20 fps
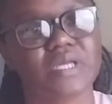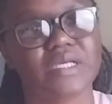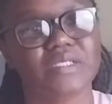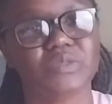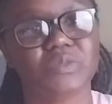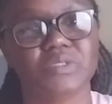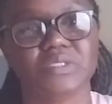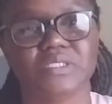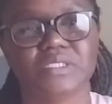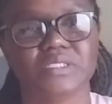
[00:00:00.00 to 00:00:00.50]
ask
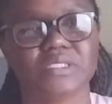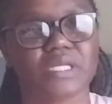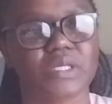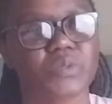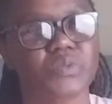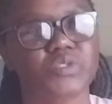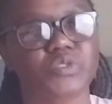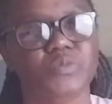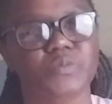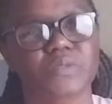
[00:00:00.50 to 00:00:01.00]
questions like
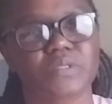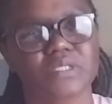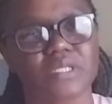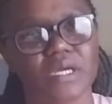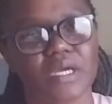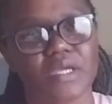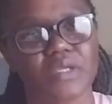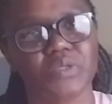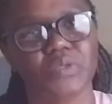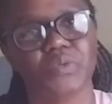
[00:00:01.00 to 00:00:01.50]
which border
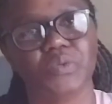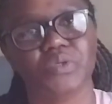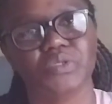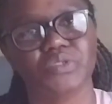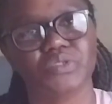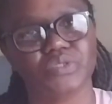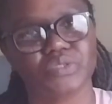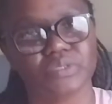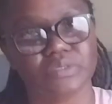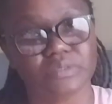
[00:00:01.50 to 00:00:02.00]
are you going
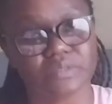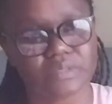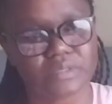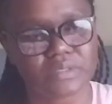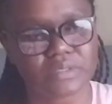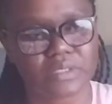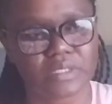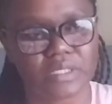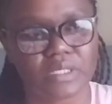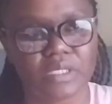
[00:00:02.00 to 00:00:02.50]
to use,
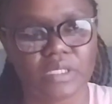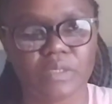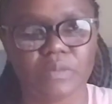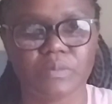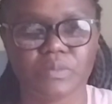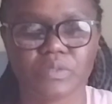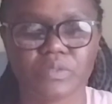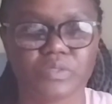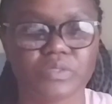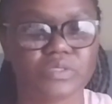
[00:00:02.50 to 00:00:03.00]

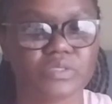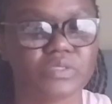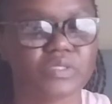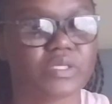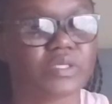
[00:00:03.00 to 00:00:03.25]
because you